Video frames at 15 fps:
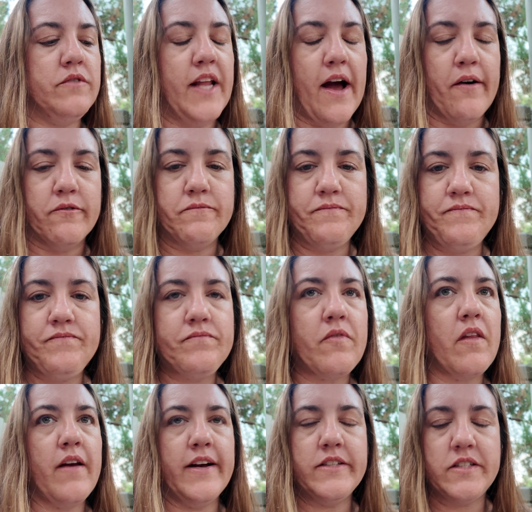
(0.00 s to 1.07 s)
Now,
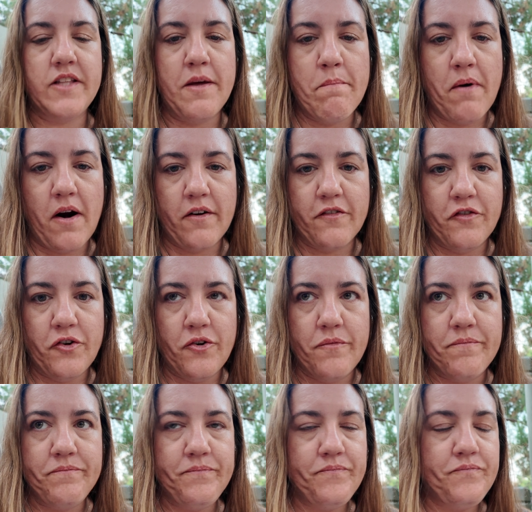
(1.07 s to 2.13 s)
it's theme park food.
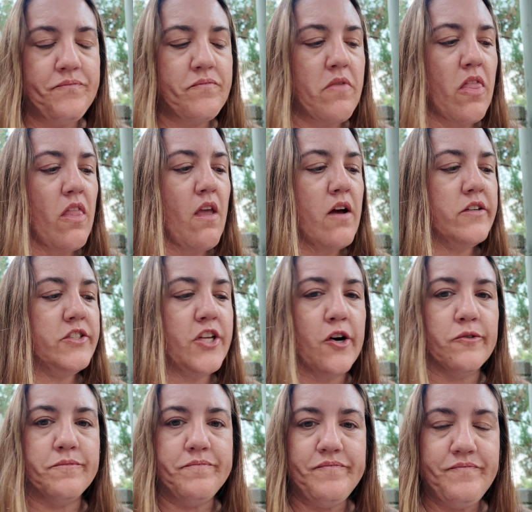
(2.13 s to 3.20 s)
So,